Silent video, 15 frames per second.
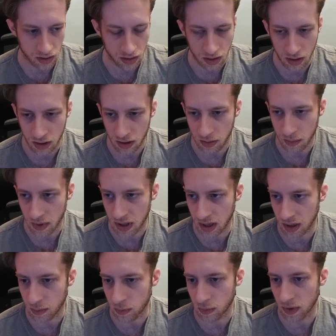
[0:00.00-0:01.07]
I think
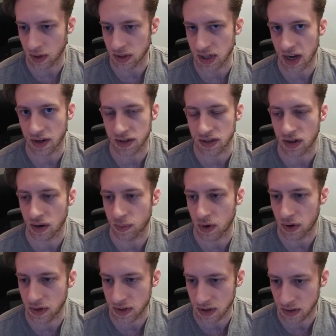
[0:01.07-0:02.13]
it really challenges our
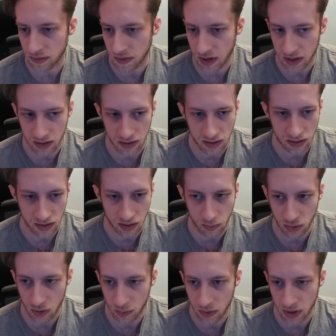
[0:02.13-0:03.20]
opponent to defend
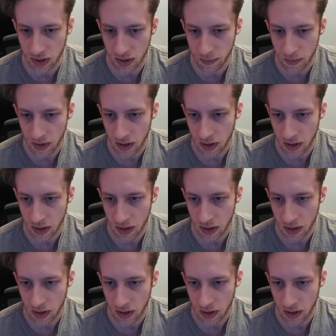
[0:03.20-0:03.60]
appropriately.